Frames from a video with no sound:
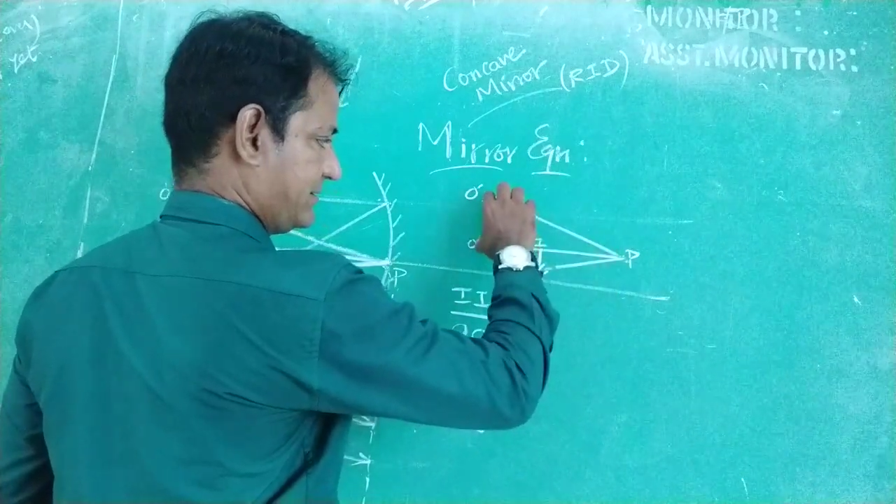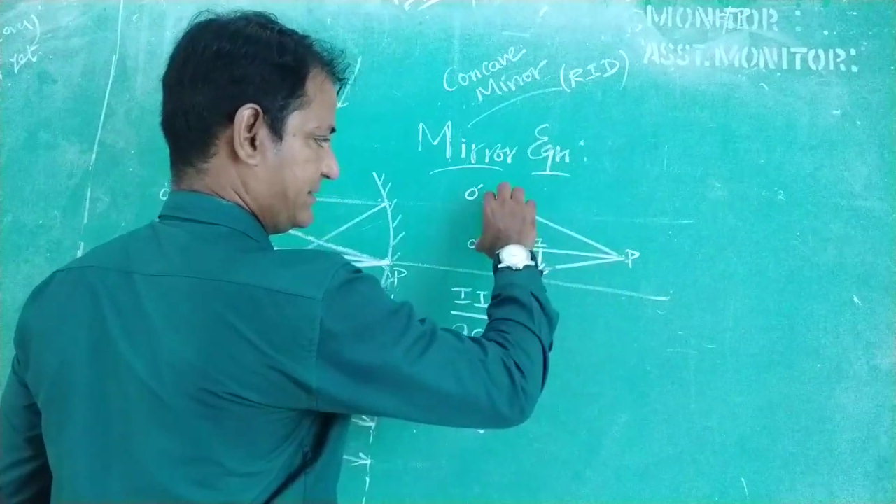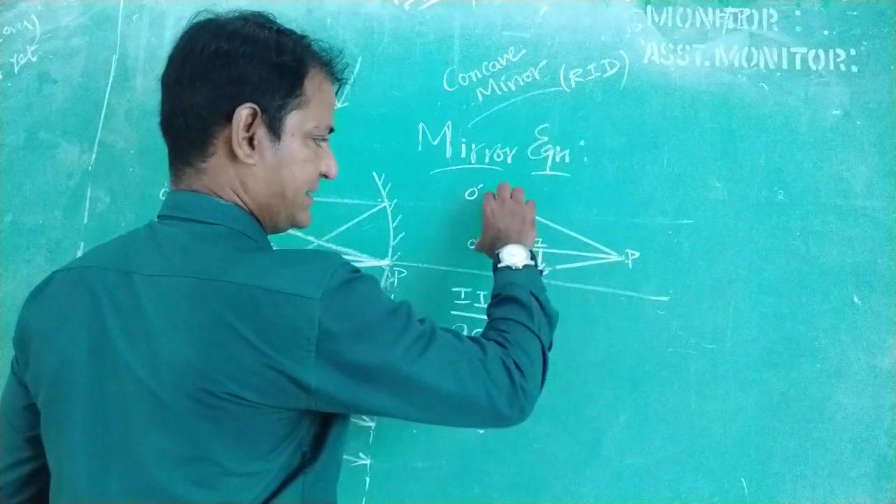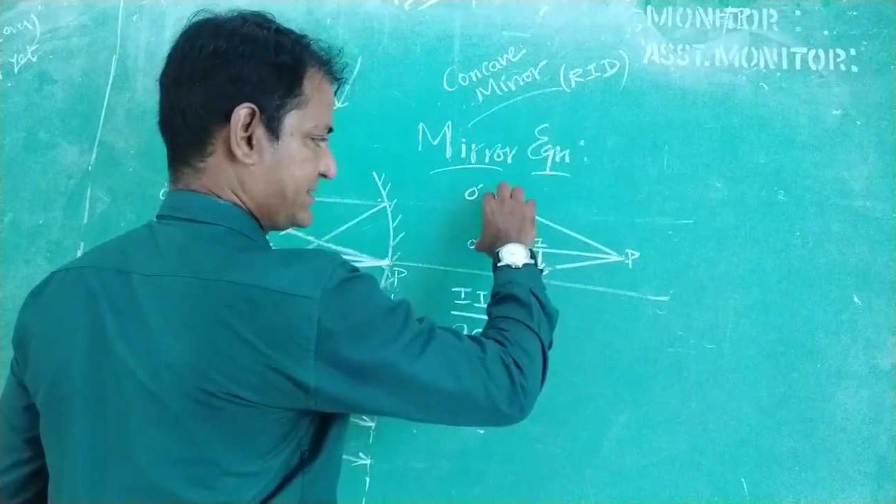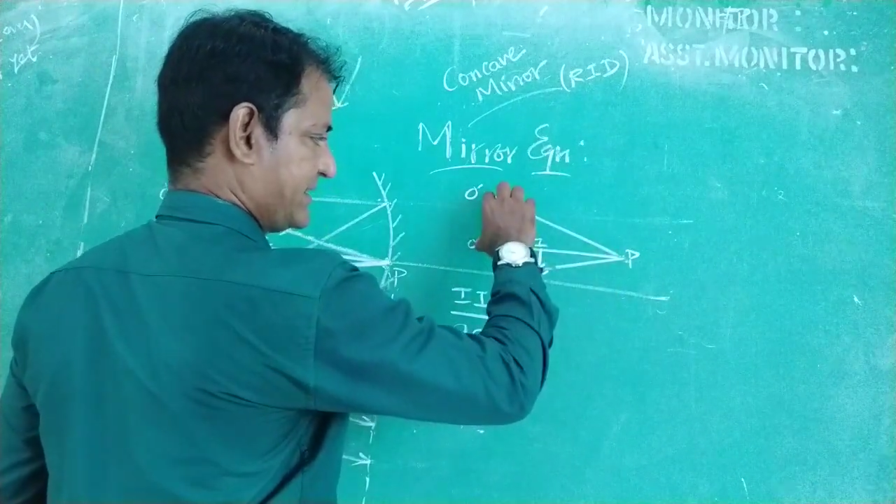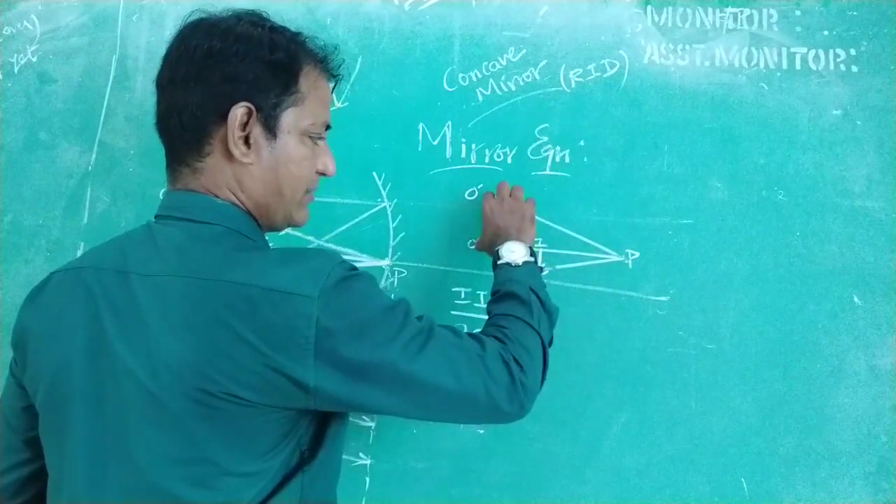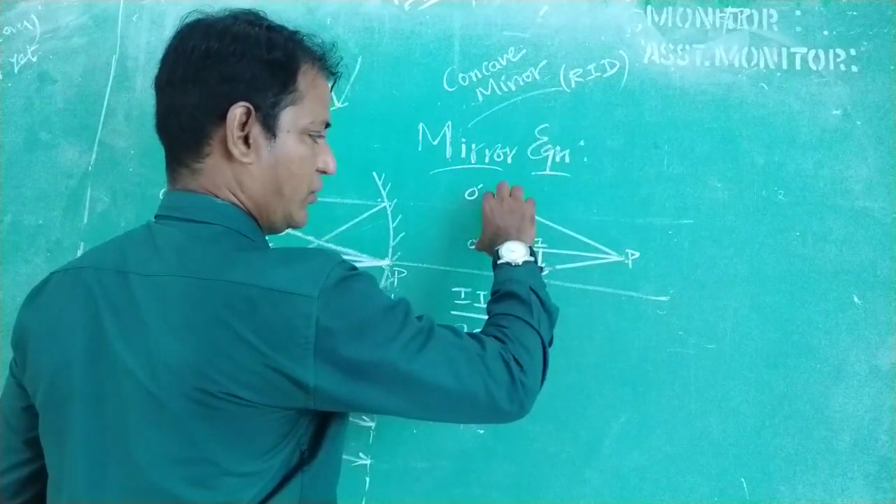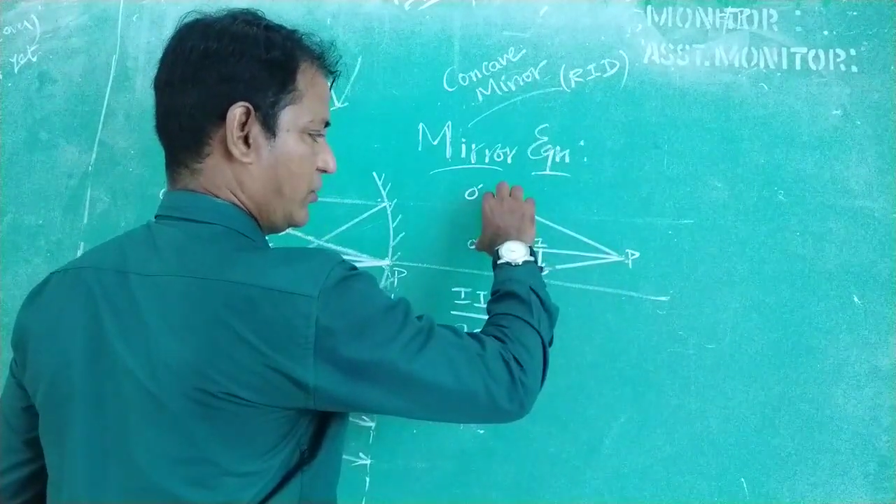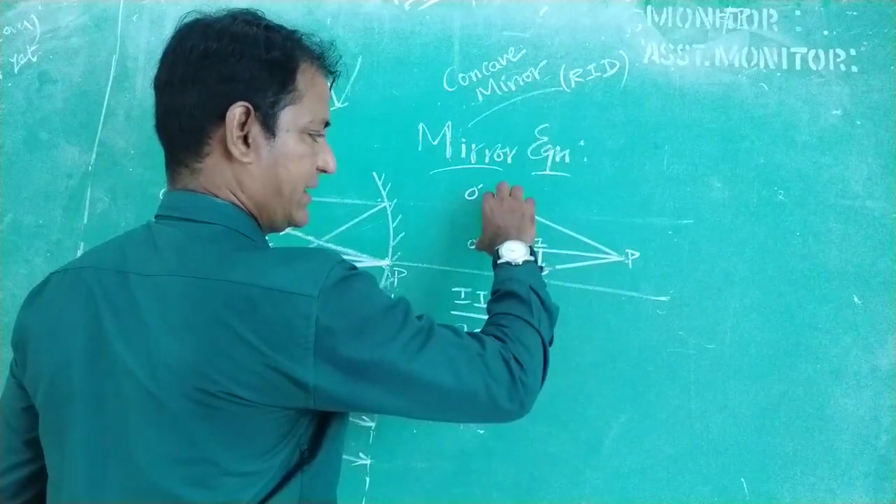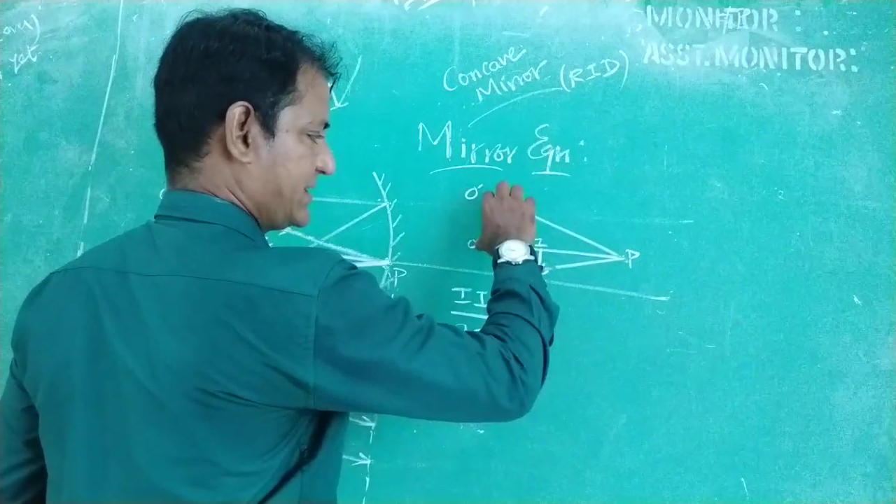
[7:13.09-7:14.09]
this thing
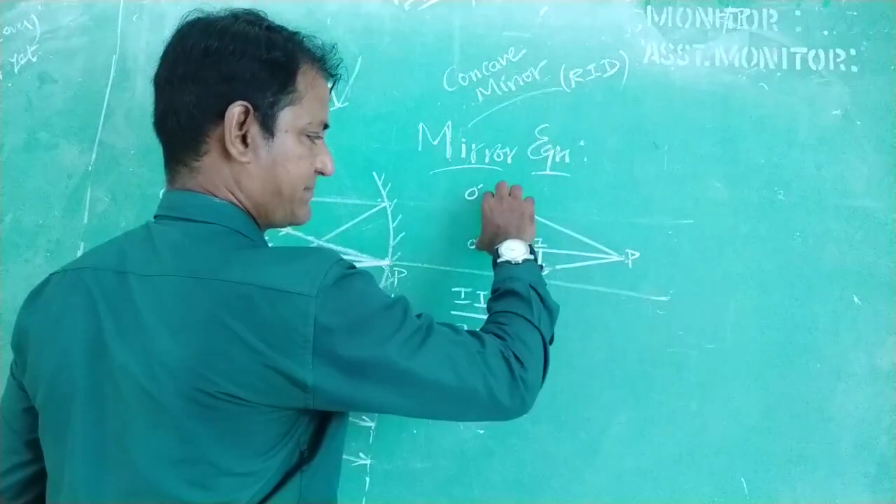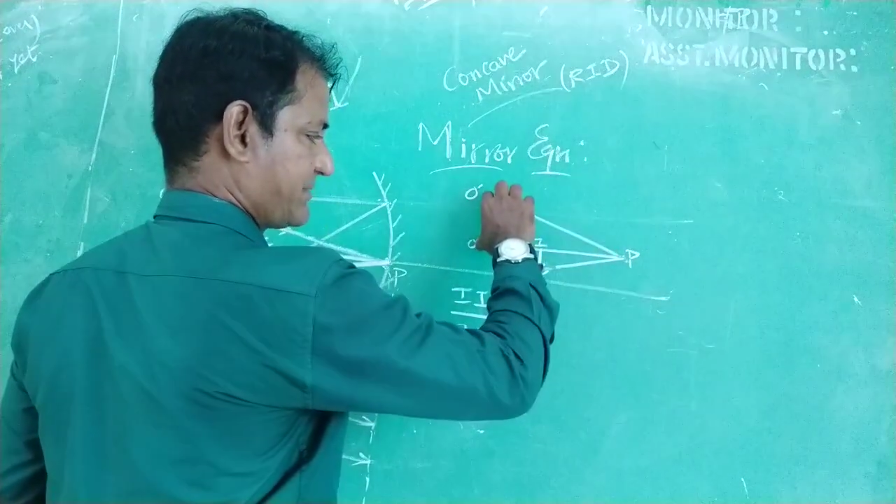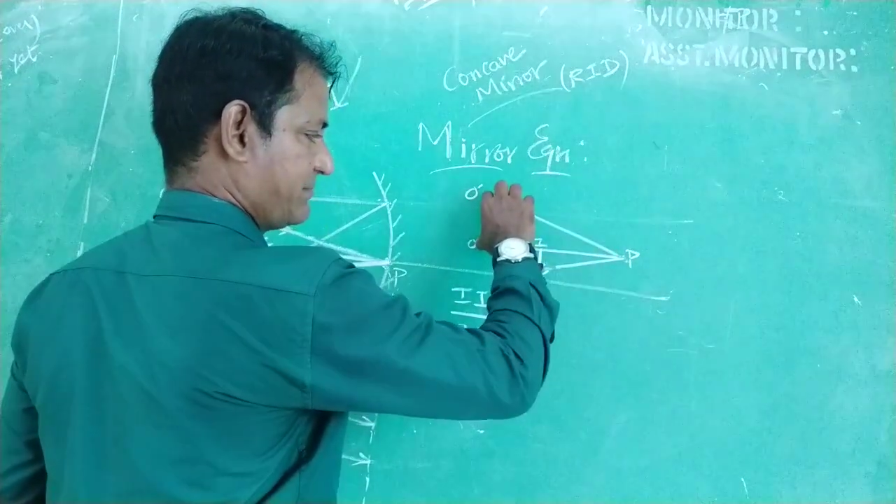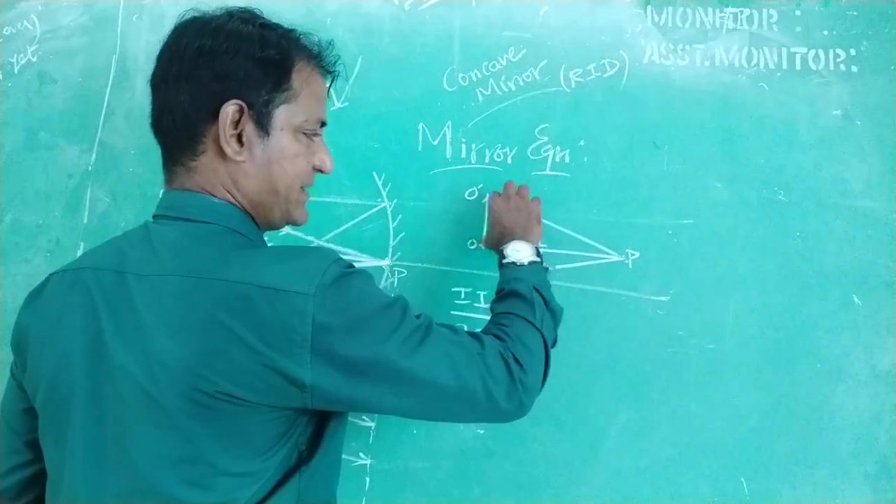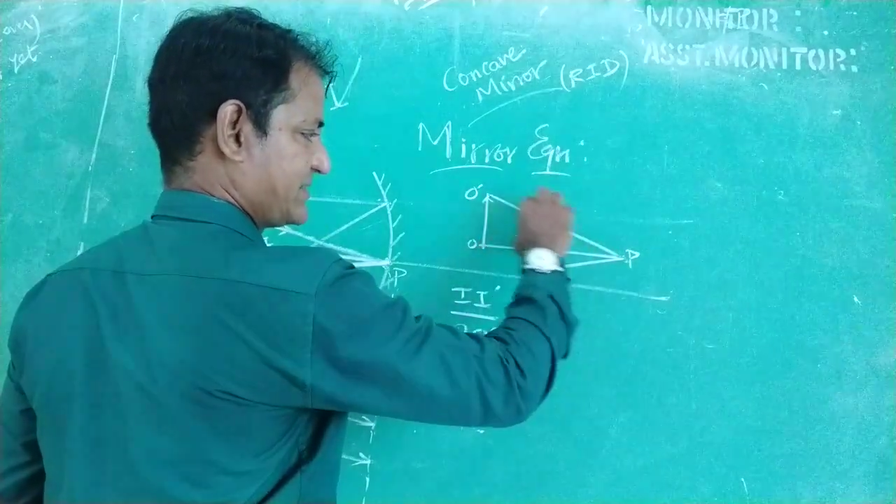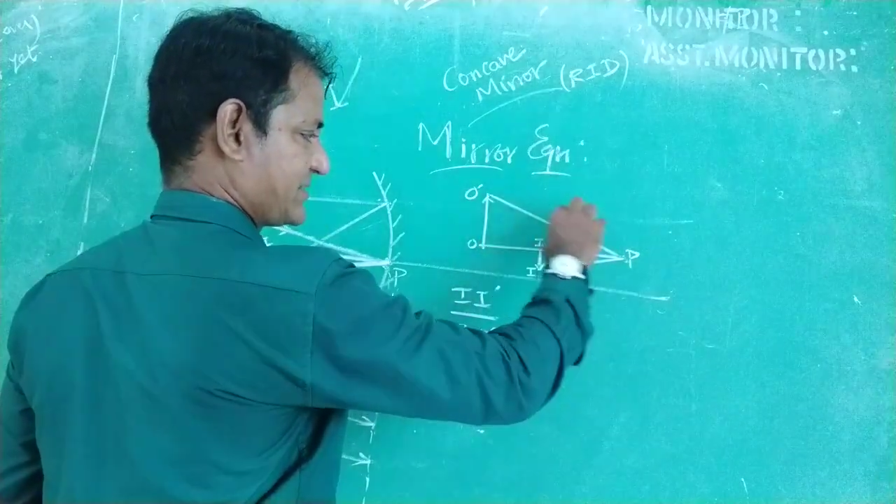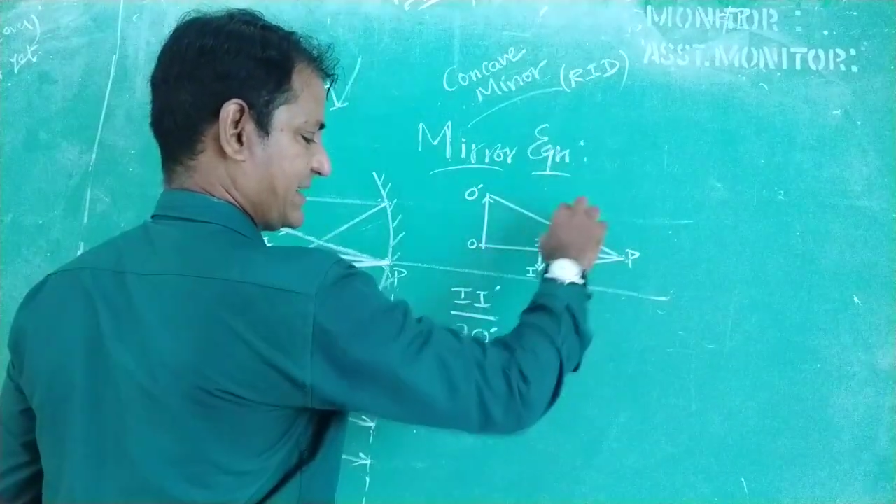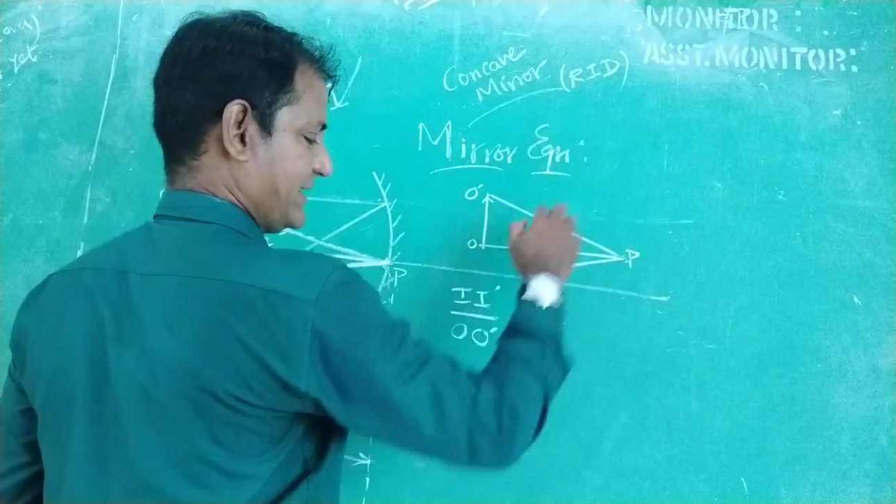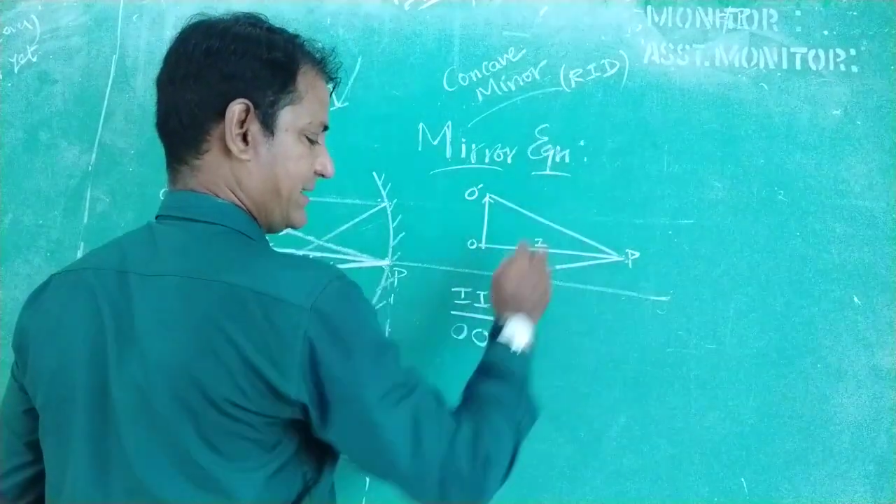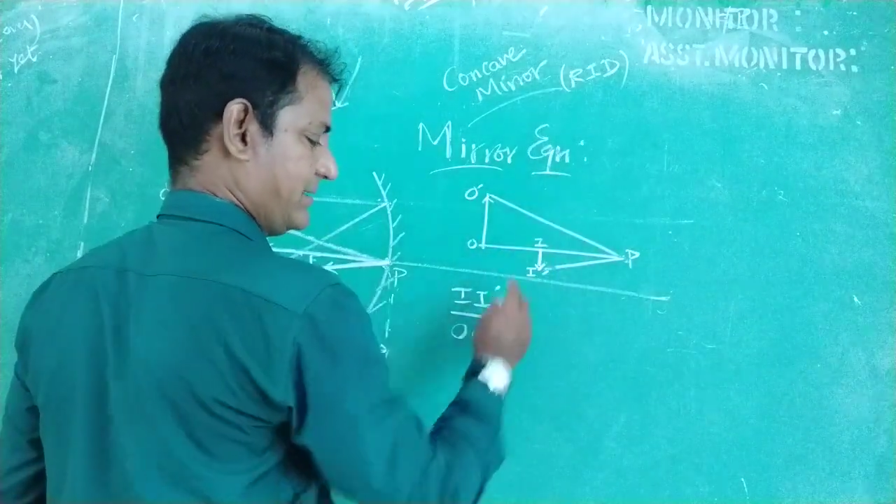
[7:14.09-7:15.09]
O dash from this
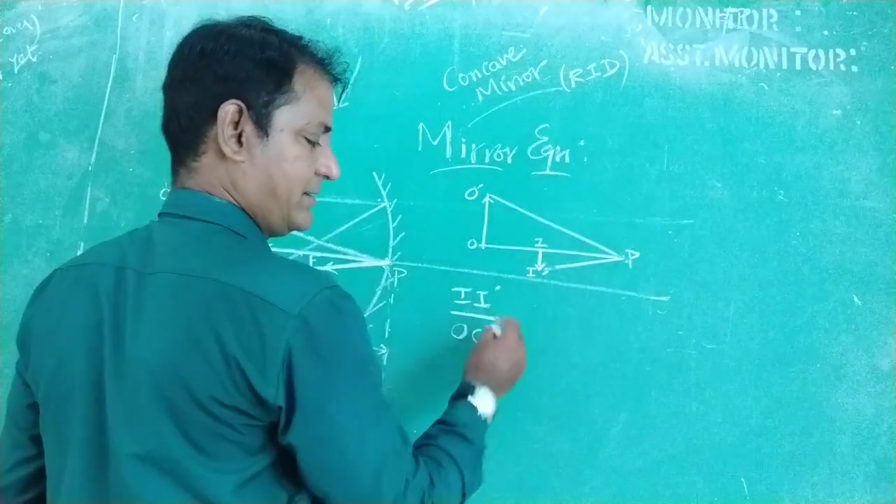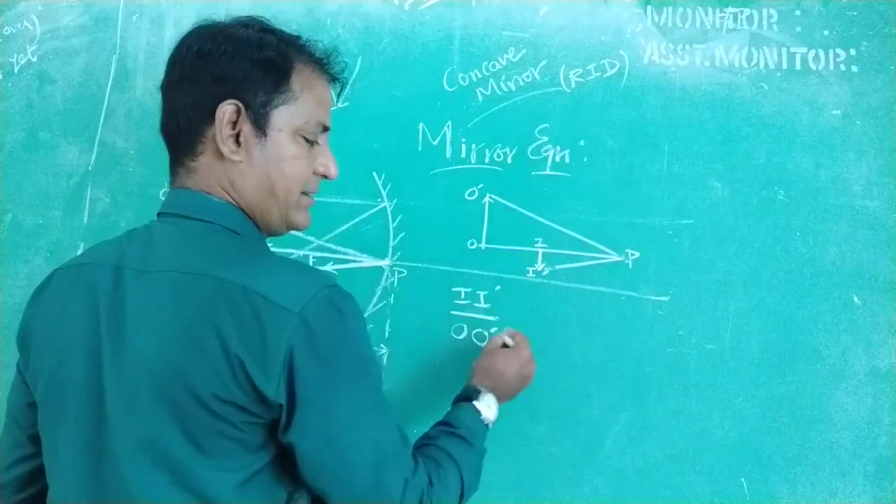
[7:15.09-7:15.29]
triangle,